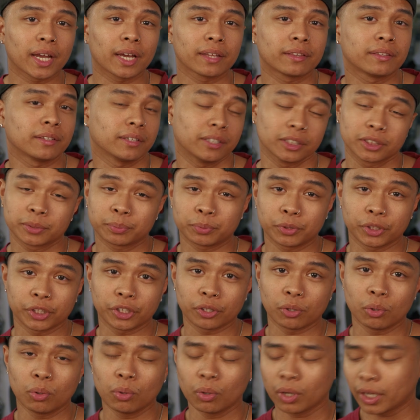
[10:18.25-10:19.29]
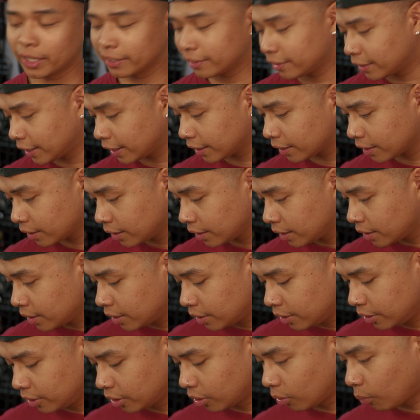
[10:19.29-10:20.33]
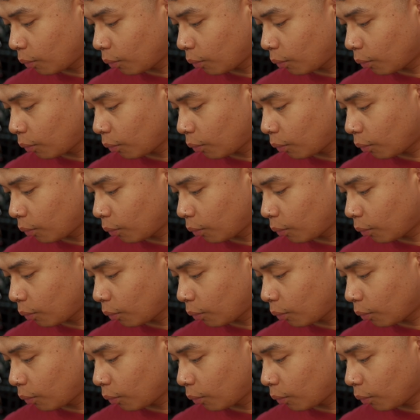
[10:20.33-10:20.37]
I think it's pretty cool. I think, you know,